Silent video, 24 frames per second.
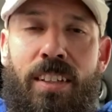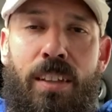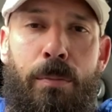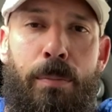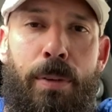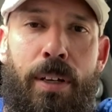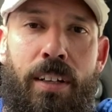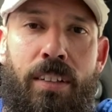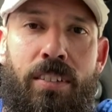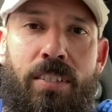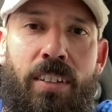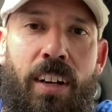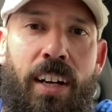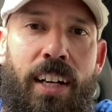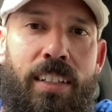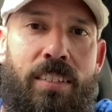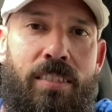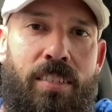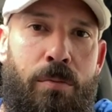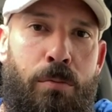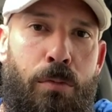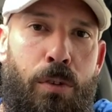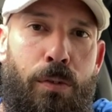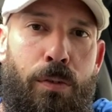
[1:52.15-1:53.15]
the big
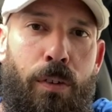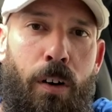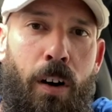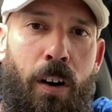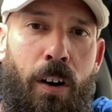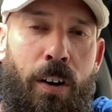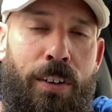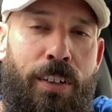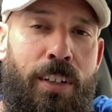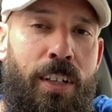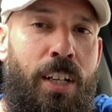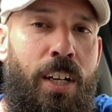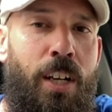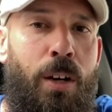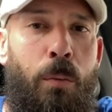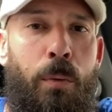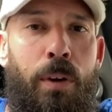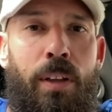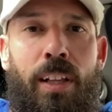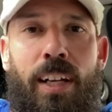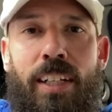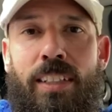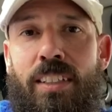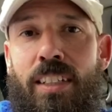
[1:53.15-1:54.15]
sights and move on.
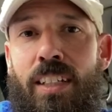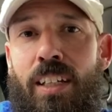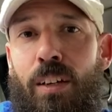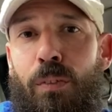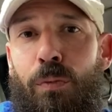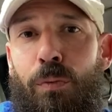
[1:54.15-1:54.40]
We like to get a